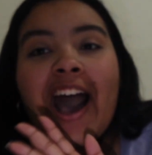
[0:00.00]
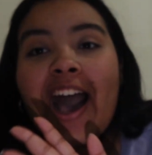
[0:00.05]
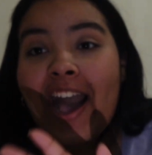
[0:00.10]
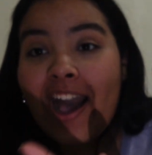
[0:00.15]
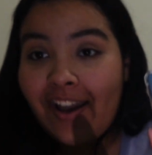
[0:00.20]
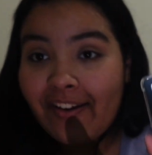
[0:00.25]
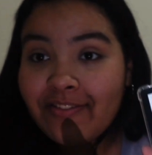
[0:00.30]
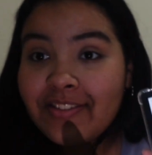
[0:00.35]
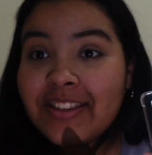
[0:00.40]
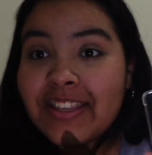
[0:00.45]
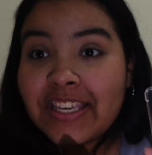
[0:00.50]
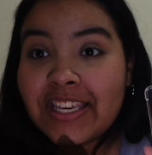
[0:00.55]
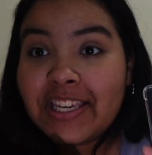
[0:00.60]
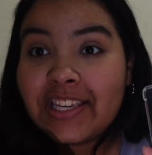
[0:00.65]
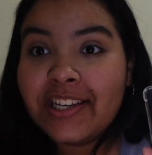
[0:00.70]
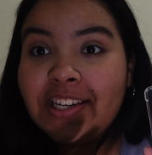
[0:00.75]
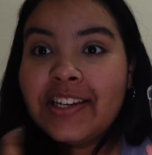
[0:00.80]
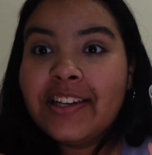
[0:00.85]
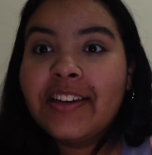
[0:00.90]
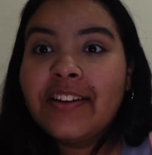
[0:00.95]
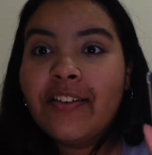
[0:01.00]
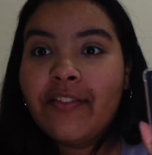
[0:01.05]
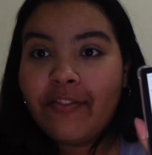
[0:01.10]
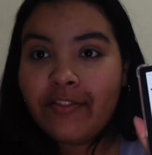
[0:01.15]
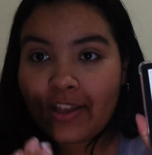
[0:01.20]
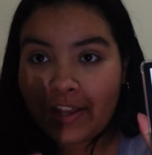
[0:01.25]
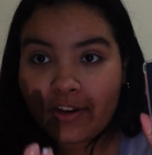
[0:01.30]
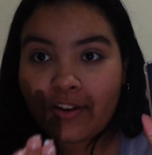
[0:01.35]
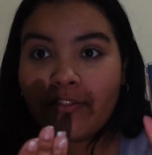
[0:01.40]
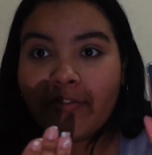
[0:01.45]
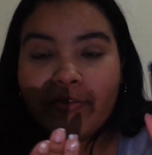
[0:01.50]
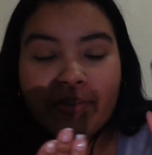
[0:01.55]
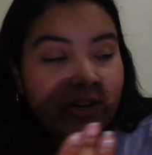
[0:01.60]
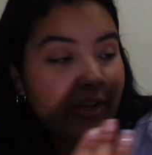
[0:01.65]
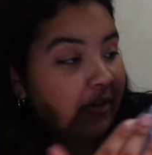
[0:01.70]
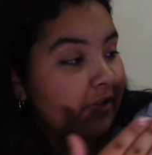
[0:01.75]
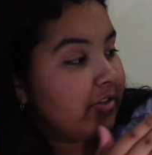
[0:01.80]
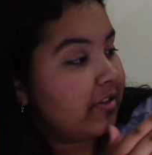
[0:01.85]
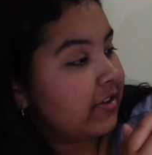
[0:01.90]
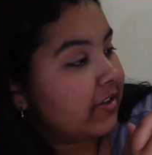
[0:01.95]
I've seen enough
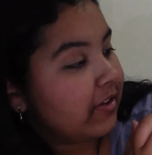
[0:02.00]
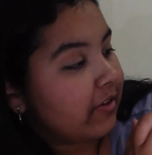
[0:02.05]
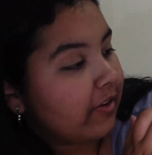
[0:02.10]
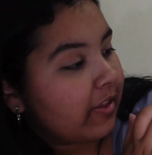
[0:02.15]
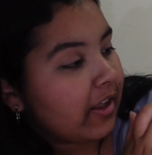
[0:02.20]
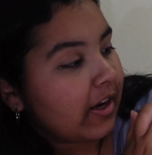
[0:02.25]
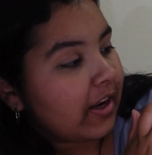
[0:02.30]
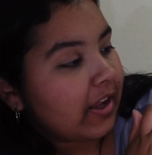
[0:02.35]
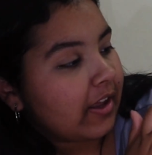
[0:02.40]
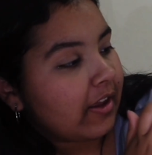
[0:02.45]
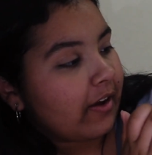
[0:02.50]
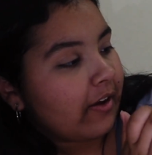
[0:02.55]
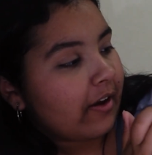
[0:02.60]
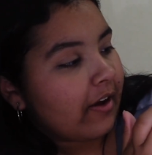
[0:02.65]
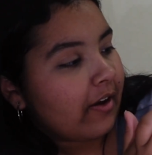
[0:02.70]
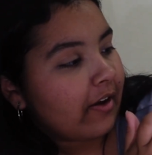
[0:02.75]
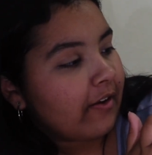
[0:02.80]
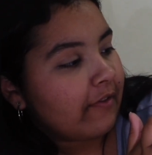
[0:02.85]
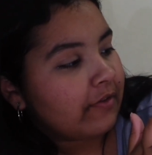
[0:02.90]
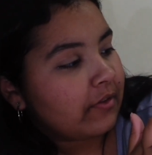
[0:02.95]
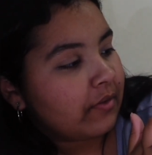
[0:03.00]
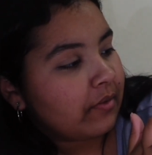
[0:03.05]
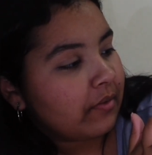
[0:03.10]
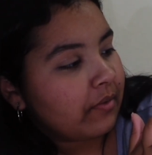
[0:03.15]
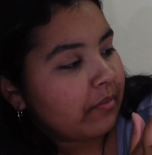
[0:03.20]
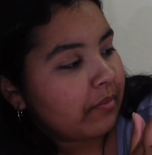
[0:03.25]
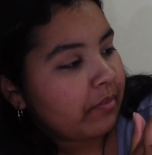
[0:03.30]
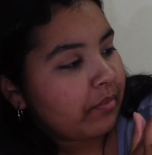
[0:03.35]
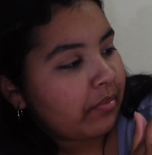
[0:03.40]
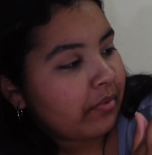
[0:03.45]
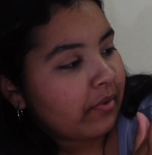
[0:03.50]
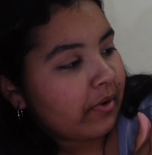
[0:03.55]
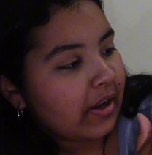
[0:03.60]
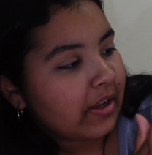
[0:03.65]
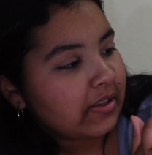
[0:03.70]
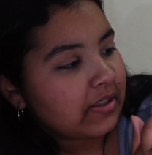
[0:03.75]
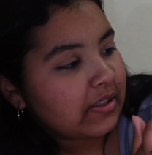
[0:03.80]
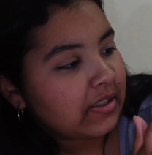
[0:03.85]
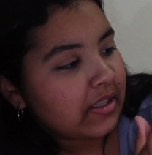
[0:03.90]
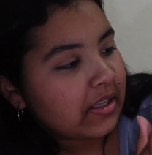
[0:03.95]
videos to know that I have to
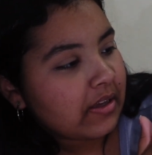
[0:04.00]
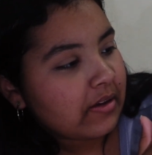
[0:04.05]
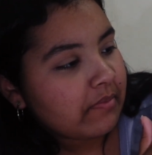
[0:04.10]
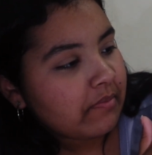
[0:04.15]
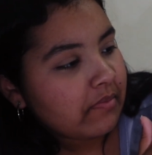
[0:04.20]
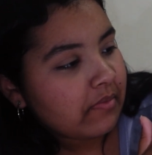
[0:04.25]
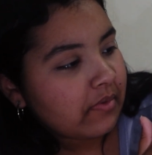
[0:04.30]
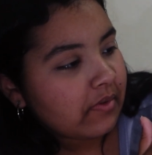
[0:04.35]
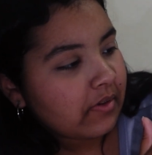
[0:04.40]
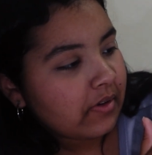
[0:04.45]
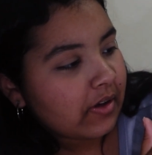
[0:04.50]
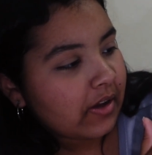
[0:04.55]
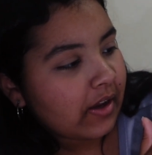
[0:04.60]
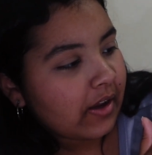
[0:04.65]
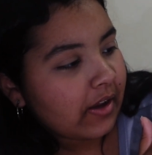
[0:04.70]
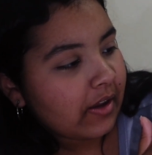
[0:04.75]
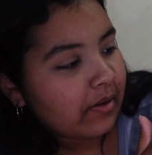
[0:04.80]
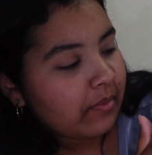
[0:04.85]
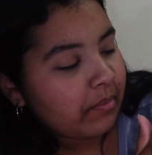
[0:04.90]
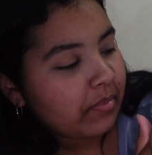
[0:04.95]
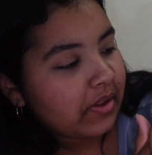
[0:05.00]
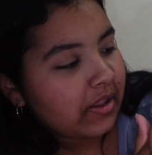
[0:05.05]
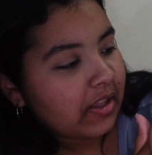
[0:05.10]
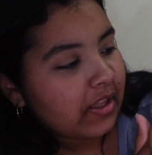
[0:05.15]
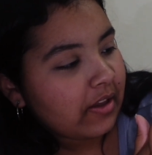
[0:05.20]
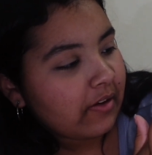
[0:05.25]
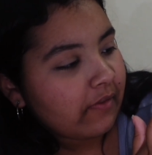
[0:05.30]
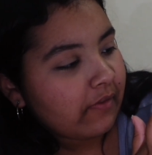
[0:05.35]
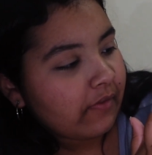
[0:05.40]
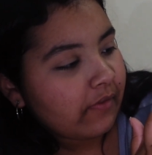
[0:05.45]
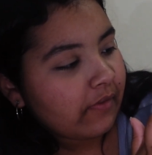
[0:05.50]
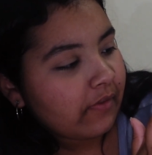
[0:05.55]
press them, I believe,